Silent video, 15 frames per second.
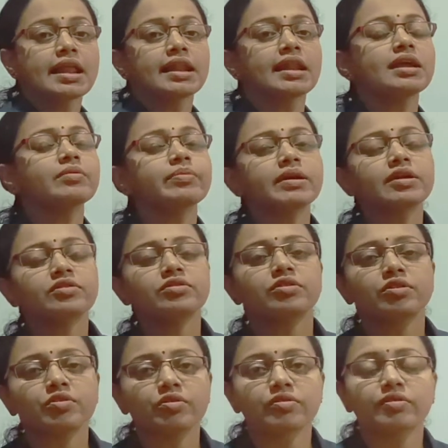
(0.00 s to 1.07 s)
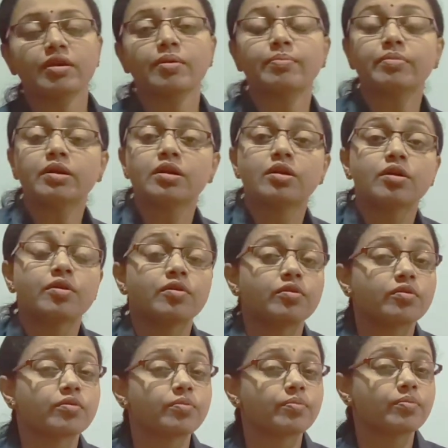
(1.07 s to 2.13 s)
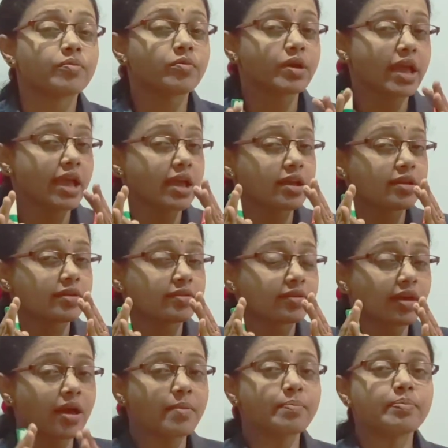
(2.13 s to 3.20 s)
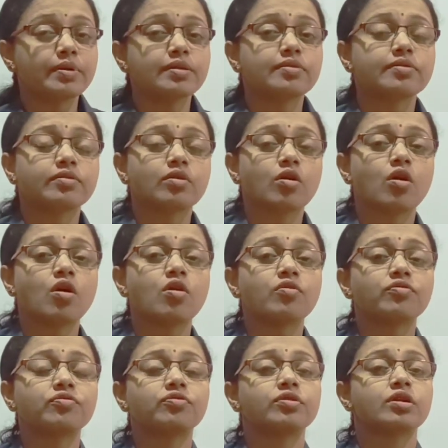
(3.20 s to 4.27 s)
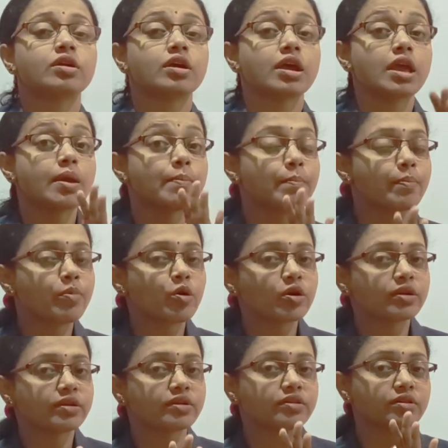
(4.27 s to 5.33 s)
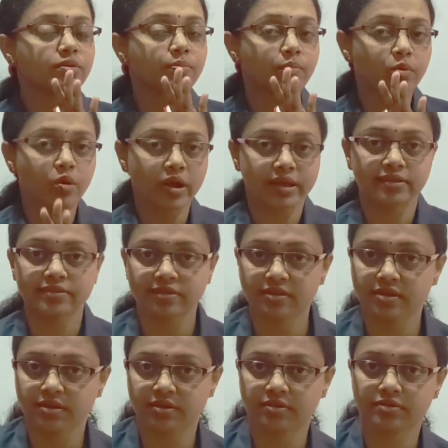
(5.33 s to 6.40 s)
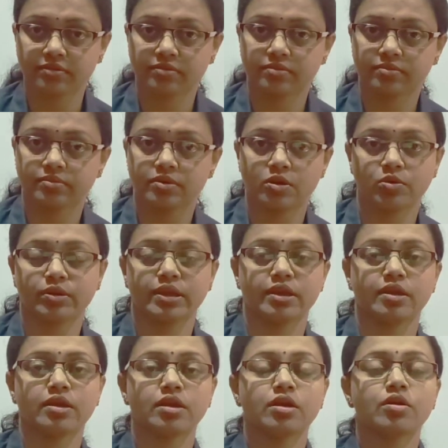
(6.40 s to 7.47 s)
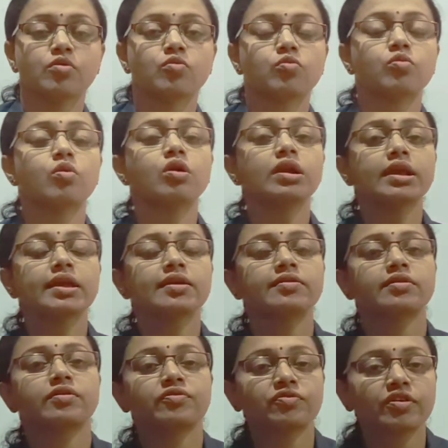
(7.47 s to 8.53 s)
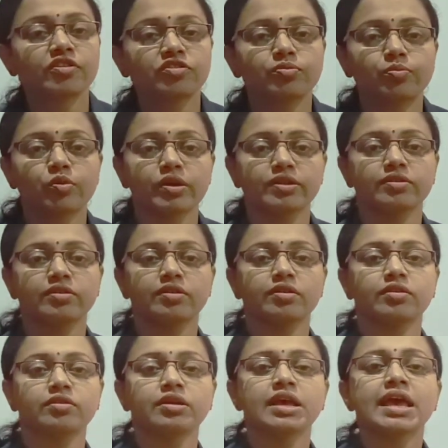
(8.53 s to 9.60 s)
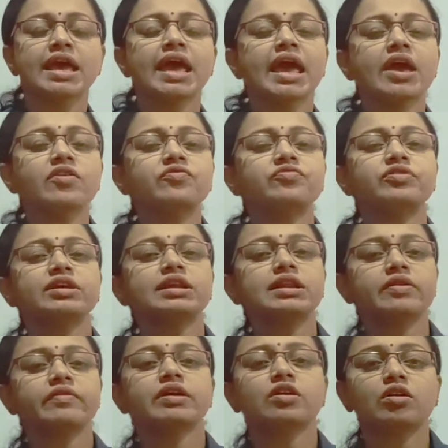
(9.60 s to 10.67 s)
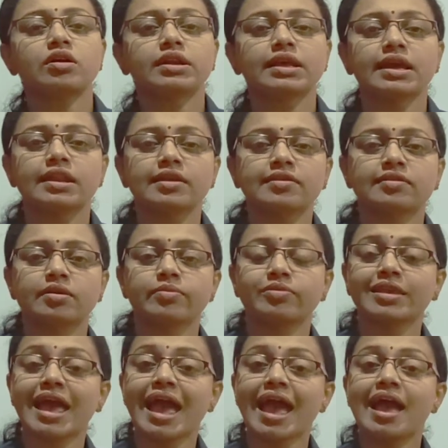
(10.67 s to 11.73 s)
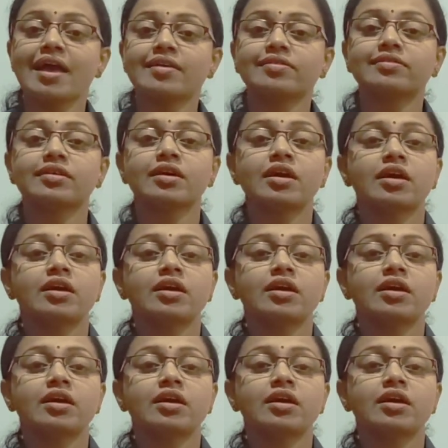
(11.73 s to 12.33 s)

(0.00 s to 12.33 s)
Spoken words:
let me introduce some examples of important points here. Okay, what is the first point here? Every living organism has